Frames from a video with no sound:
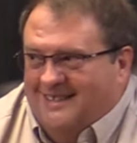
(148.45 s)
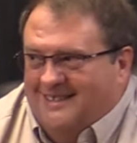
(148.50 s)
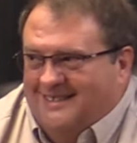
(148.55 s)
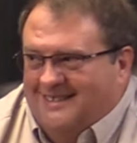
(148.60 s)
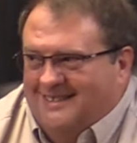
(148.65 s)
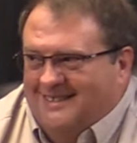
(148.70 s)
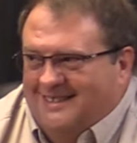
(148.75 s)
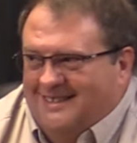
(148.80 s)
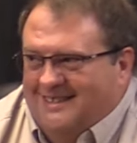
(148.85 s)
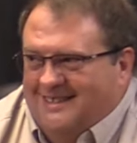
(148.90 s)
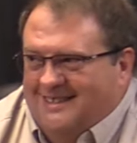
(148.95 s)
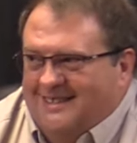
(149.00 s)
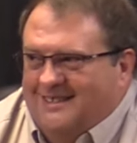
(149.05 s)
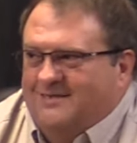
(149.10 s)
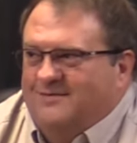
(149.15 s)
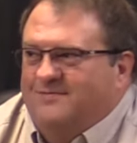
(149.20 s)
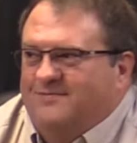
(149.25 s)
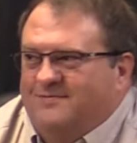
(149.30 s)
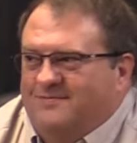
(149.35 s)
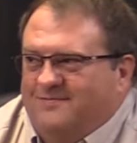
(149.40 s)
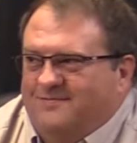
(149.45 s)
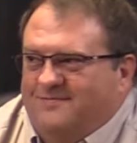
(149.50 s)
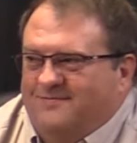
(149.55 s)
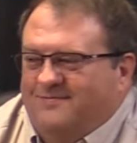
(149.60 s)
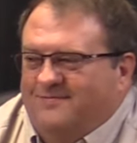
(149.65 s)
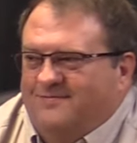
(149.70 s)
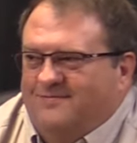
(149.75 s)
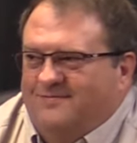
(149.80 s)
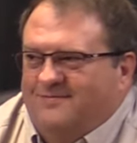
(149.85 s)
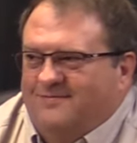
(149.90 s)

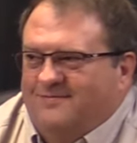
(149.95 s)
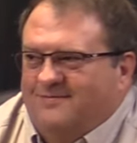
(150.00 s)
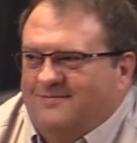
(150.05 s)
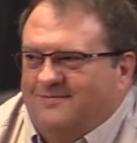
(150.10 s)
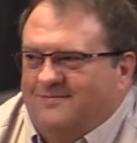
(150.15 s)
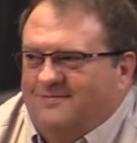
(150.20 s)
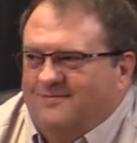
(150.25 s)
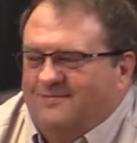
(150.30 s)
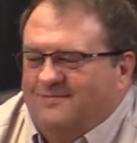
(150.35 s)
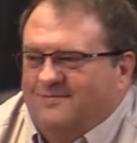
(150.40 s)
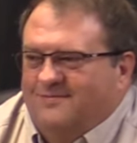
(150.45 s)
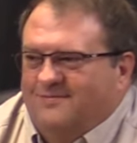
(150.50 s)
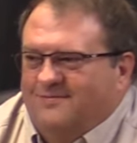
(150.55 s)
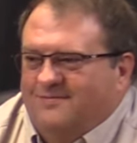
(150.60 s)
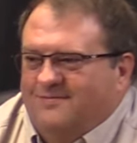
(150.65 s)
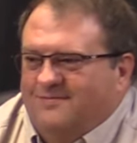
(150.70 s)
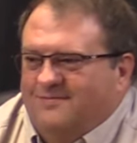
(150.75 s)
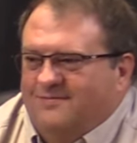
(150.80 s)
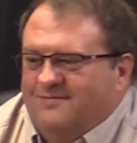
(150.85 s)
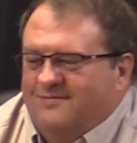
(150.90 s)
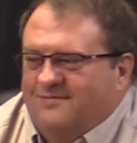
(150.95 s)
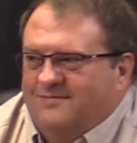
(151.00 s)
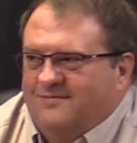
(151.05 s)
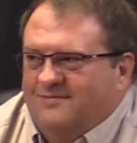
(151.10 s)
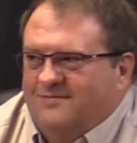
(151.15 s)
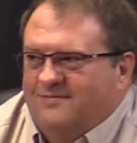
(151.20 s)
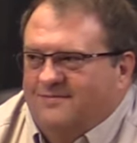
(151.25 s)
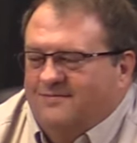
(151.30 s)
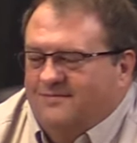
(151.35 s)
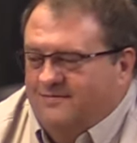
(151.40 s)

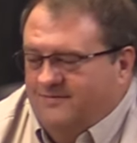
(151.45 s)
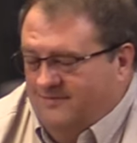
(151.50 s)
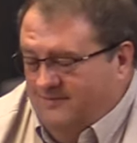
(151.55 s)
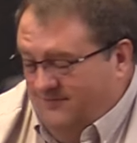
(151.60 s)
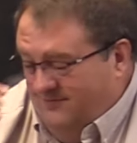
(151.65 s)
(silent)